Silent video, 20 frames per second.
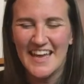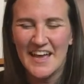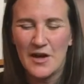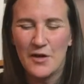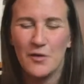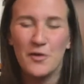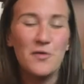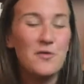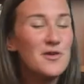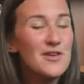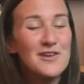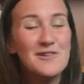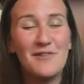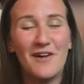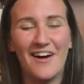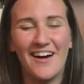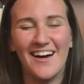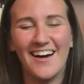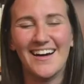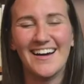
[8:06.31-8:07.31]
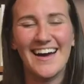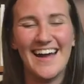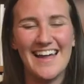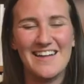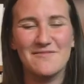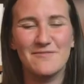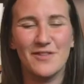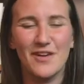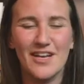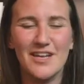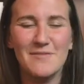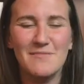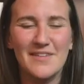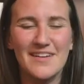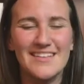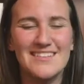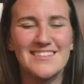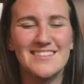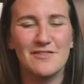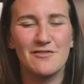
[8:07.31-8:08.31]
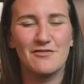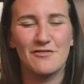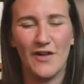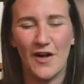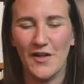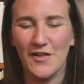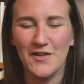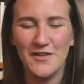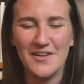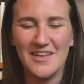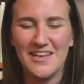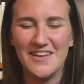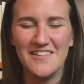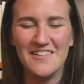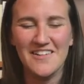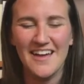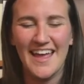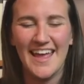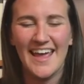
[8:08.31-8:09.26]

who you are and what it means to follow you